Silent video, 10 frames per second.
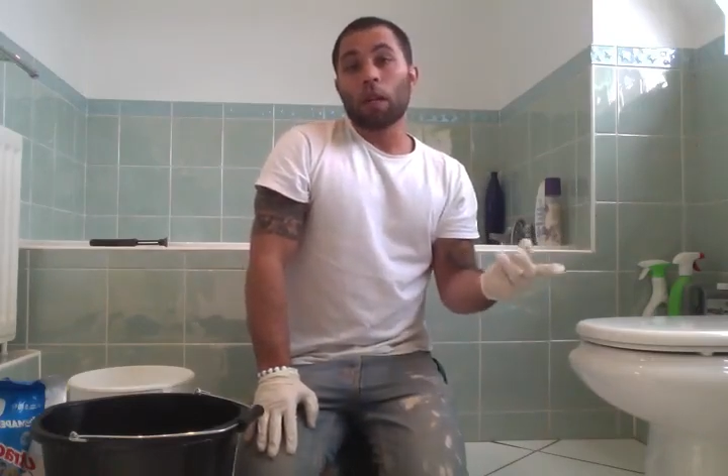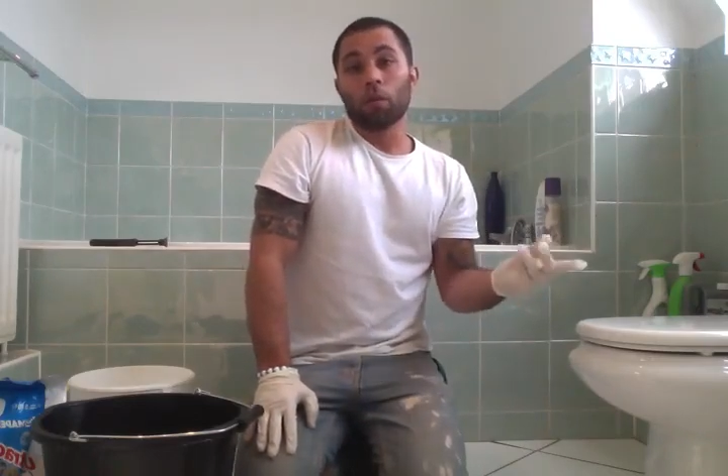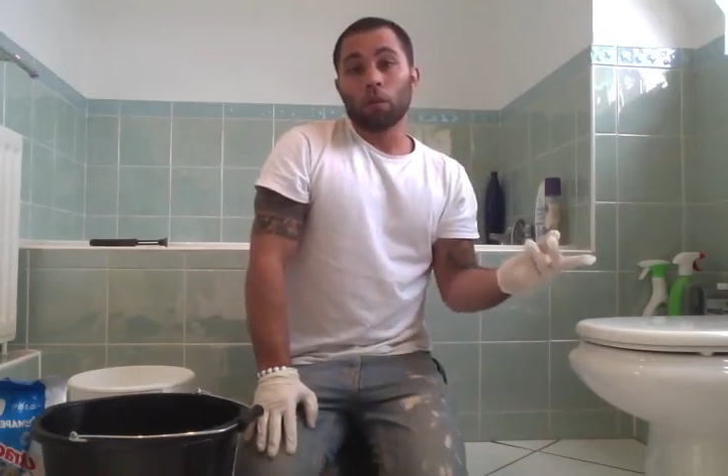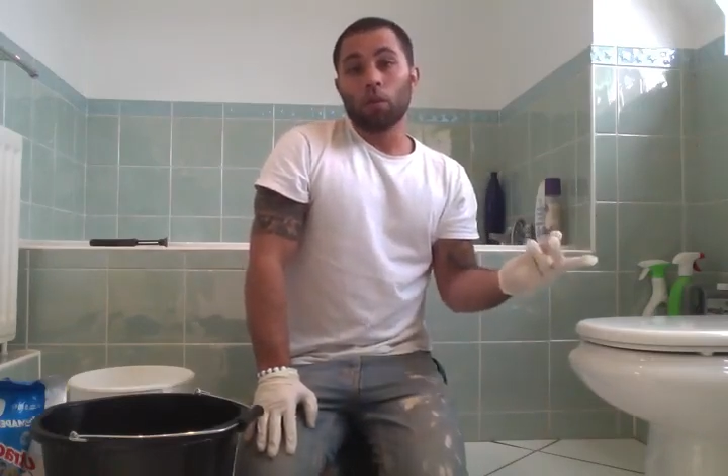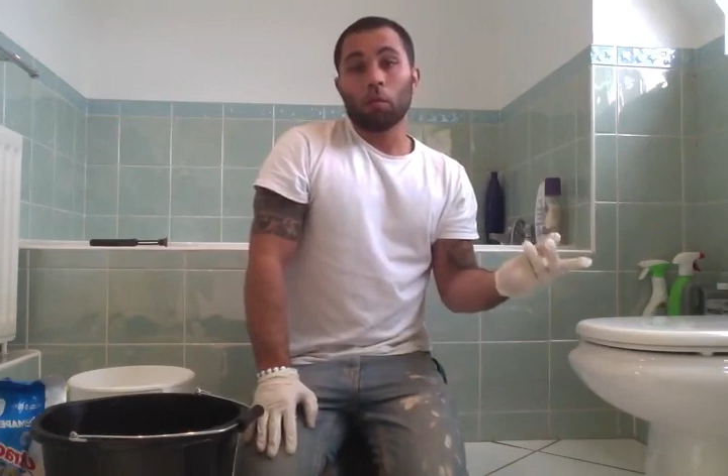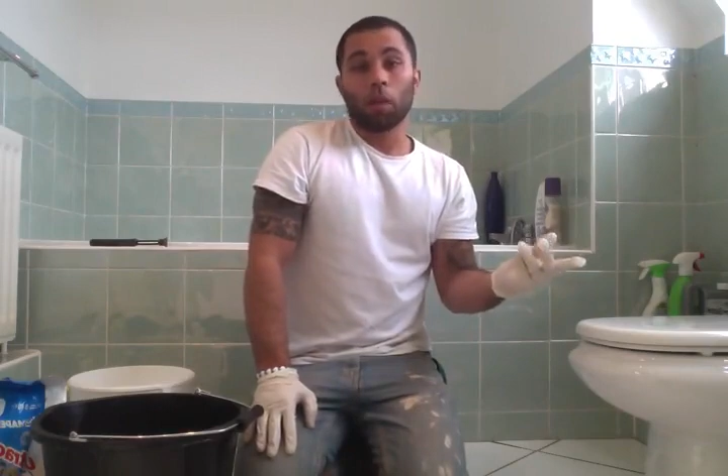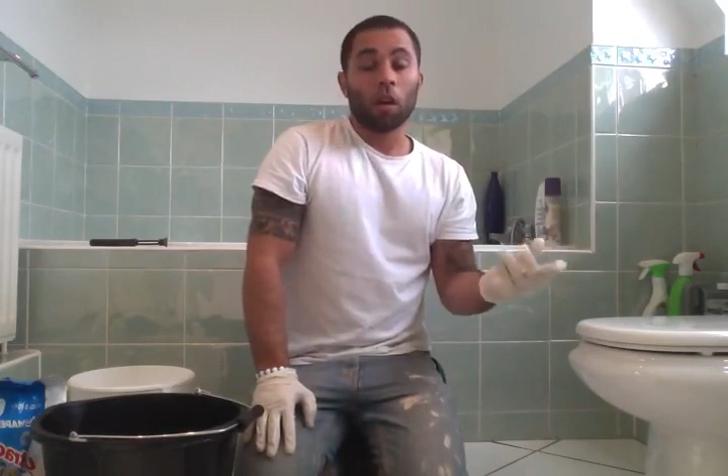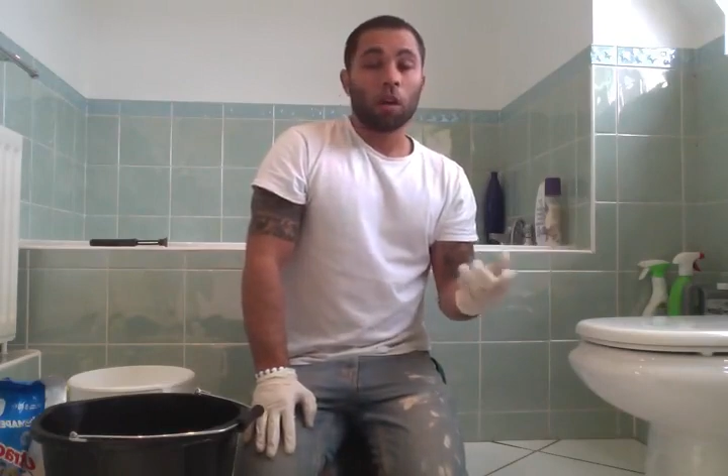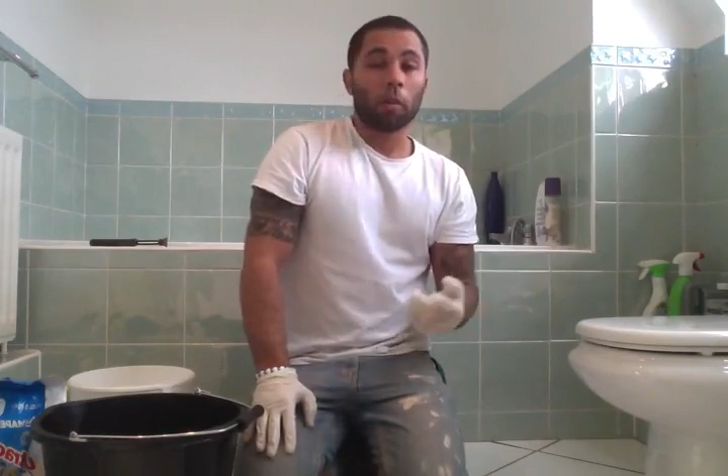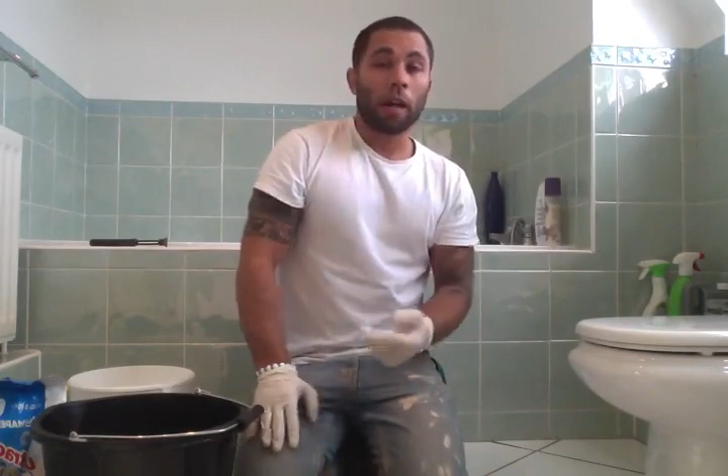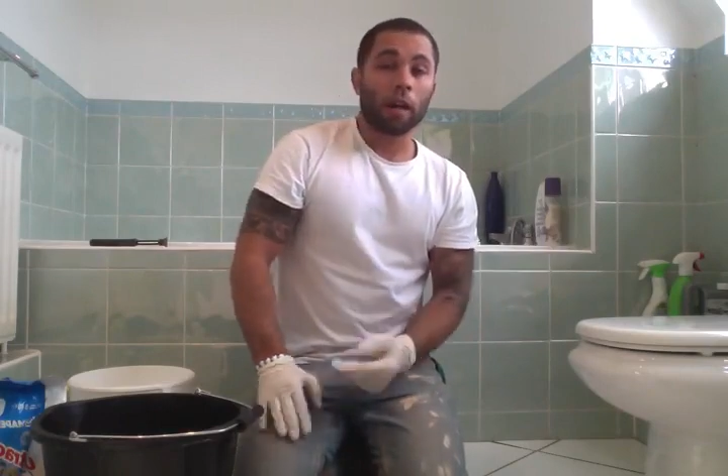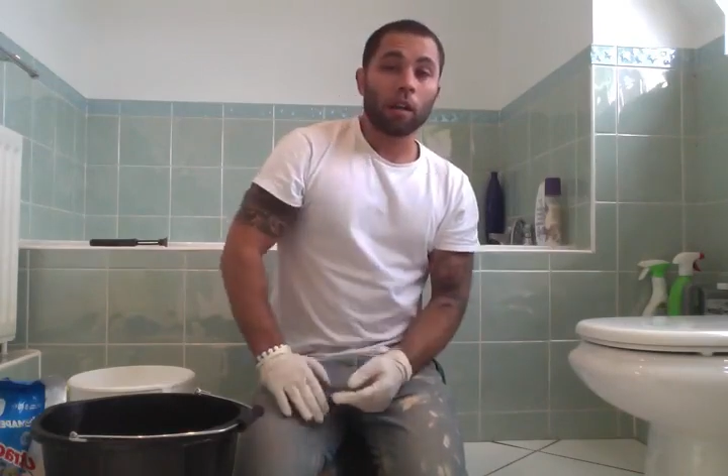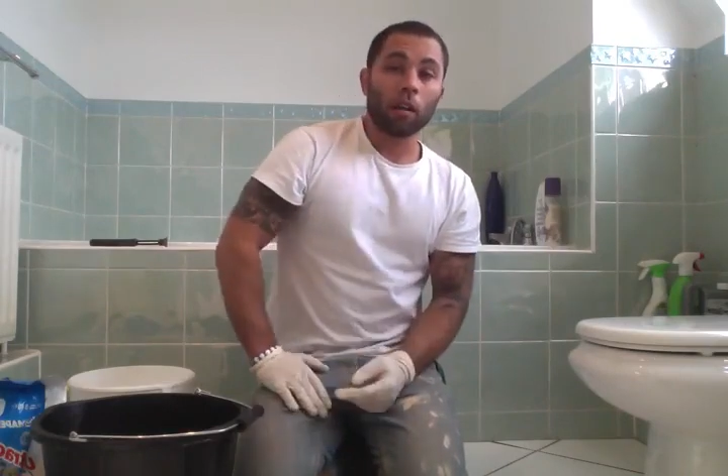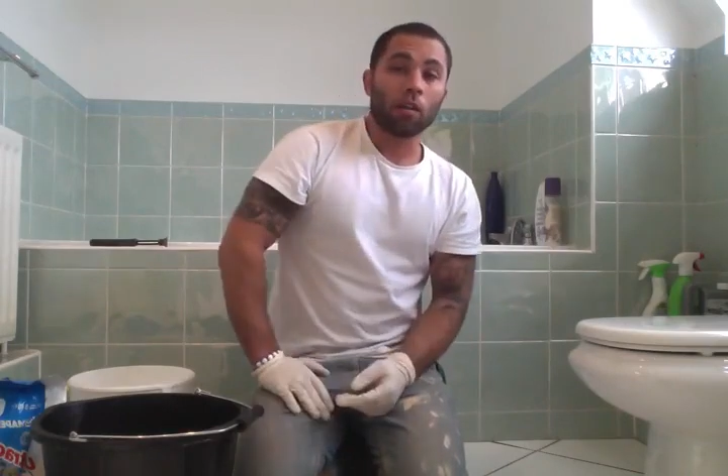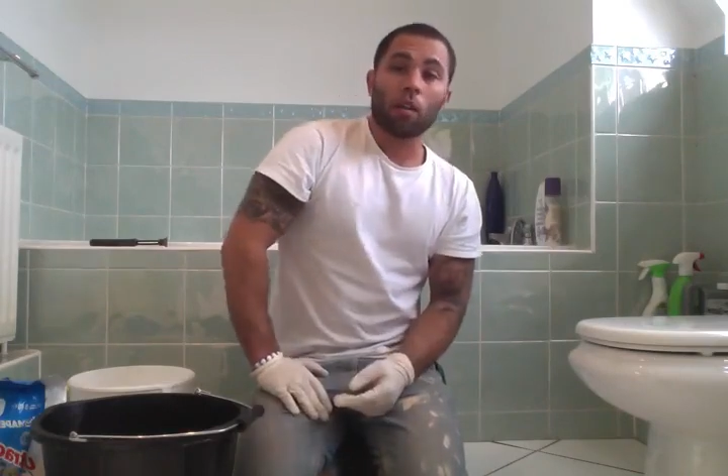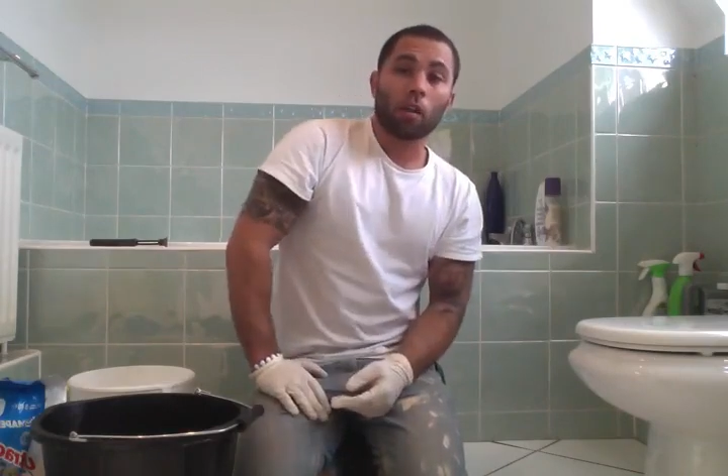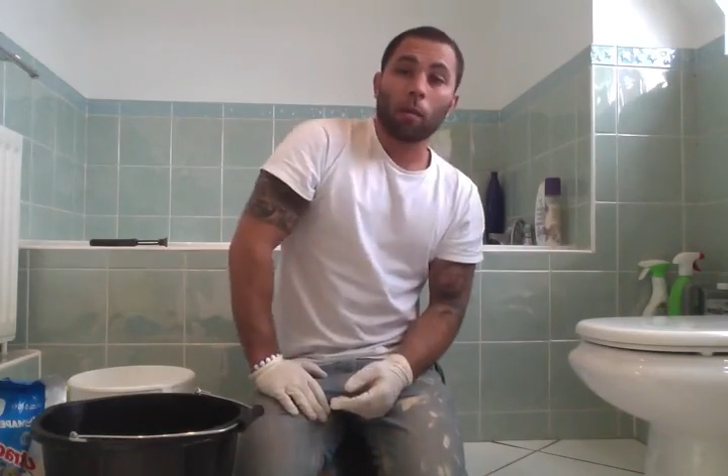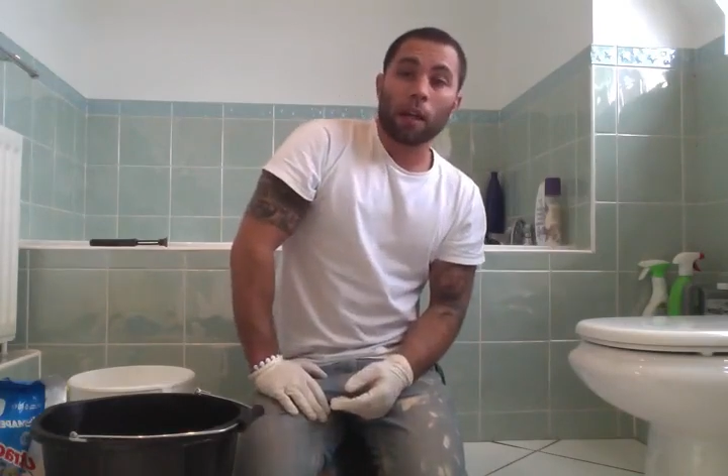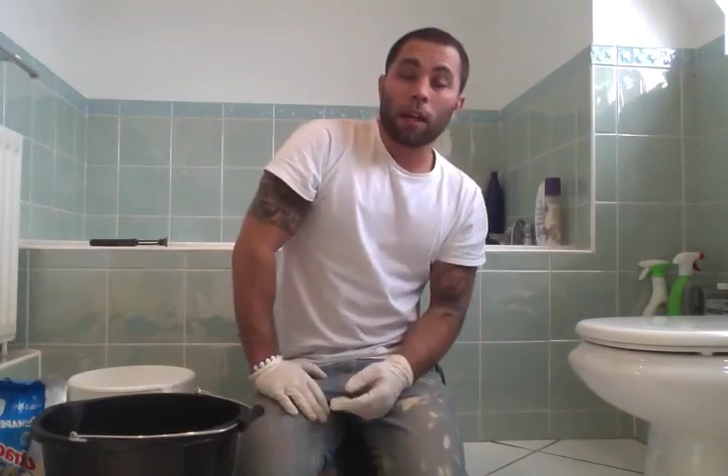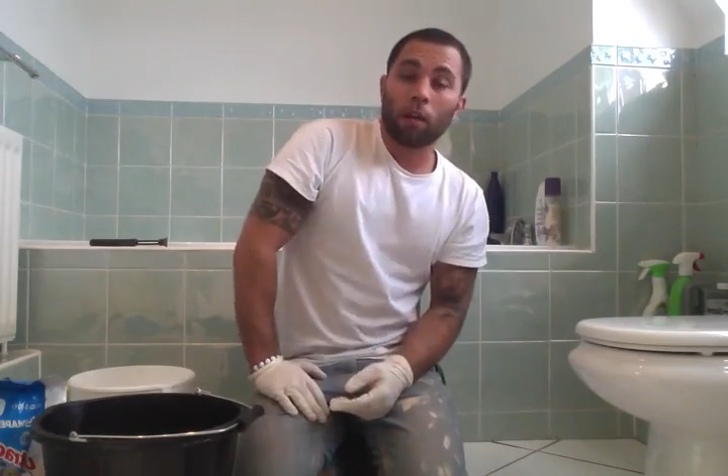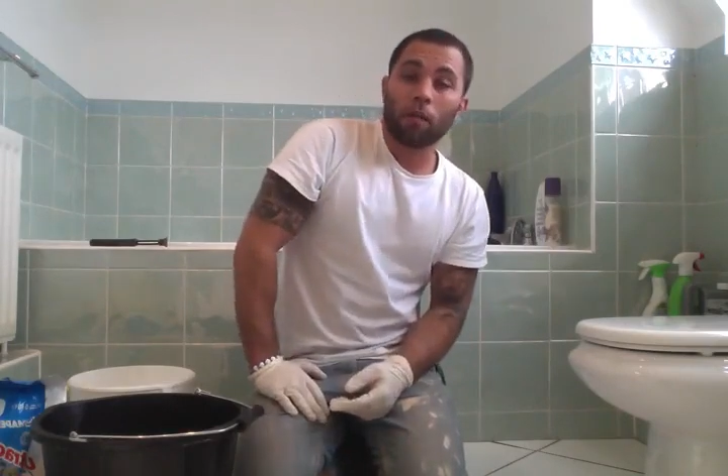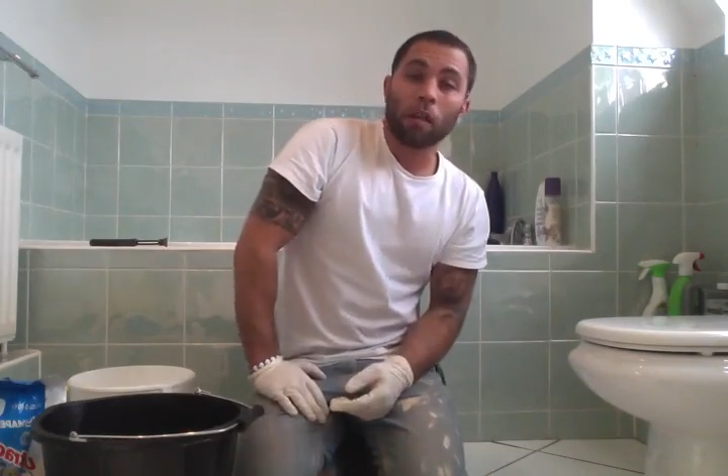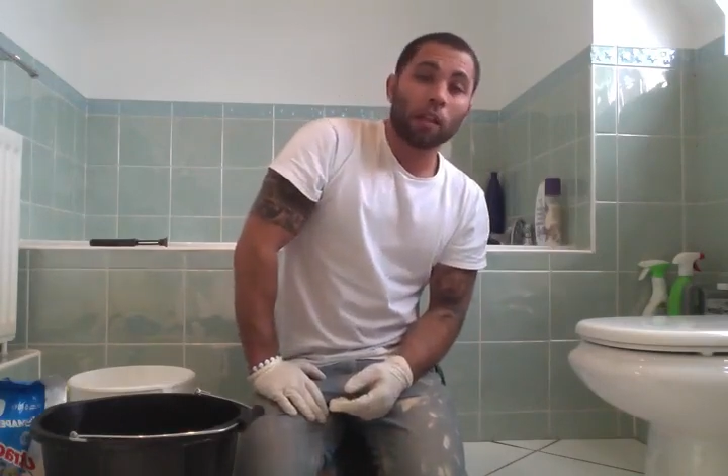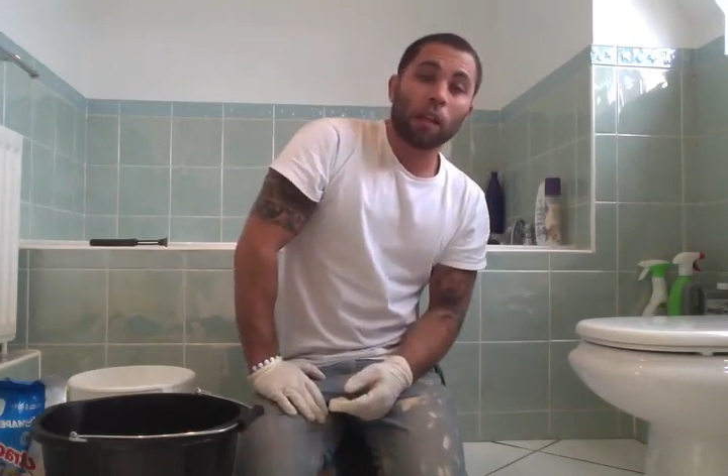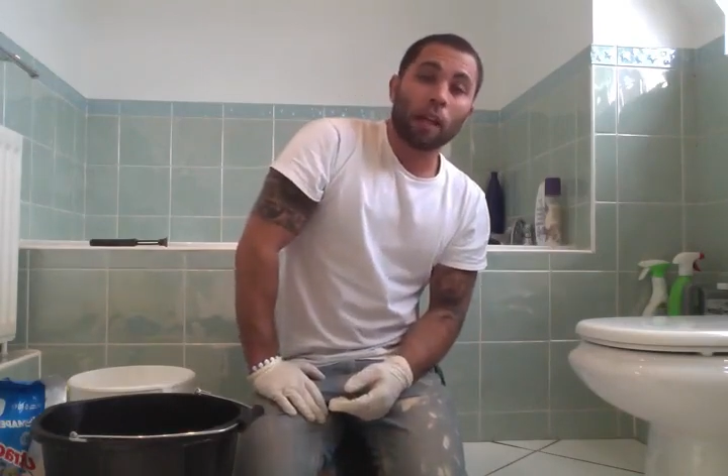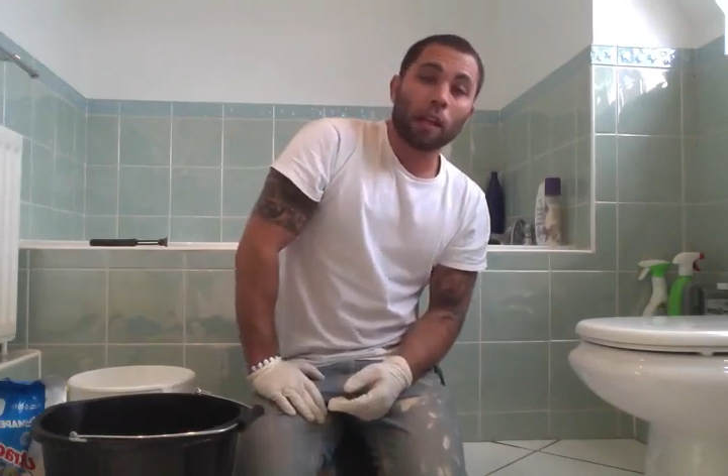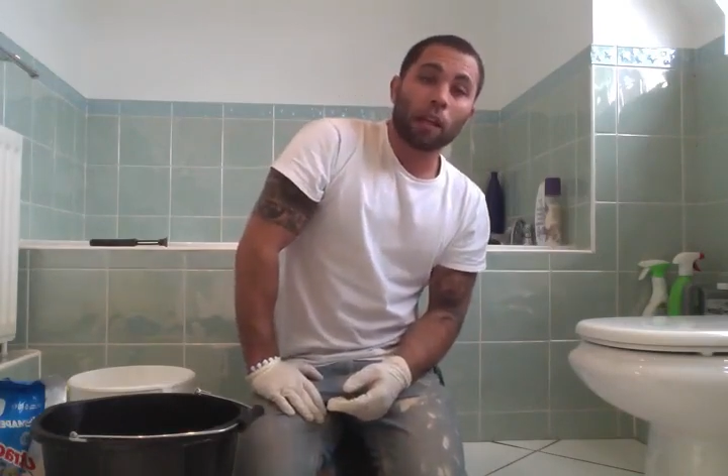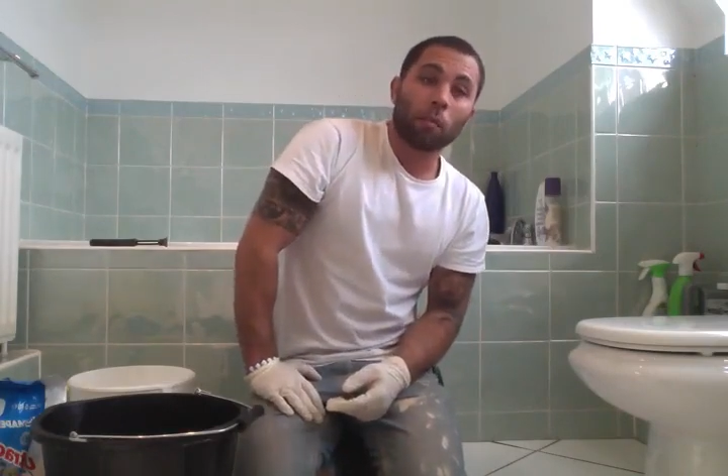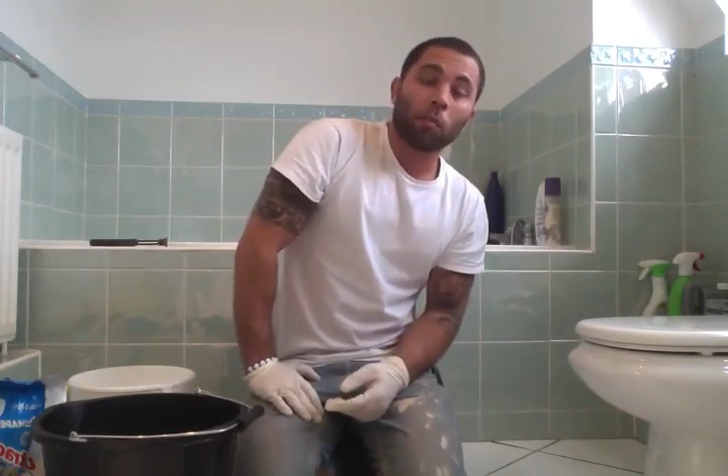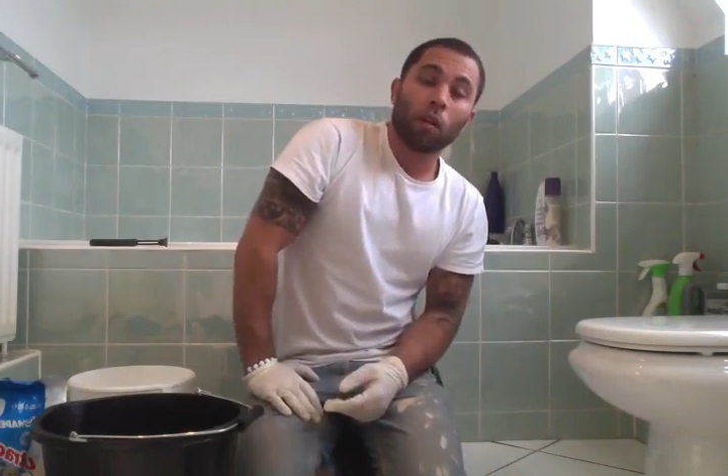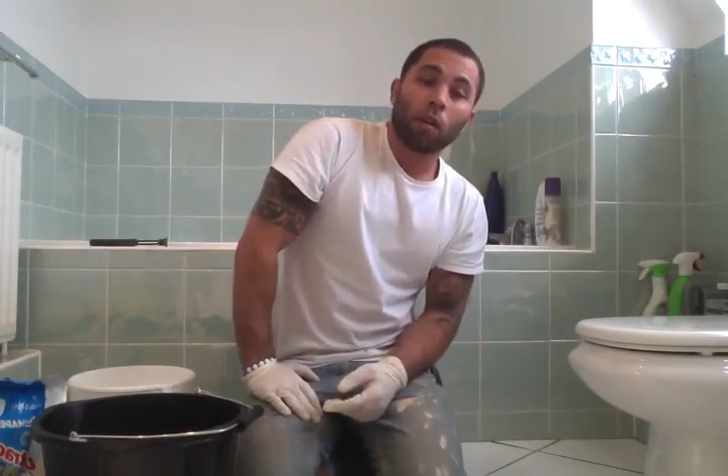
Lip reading: I would do a blog about it and talk about how offended I am,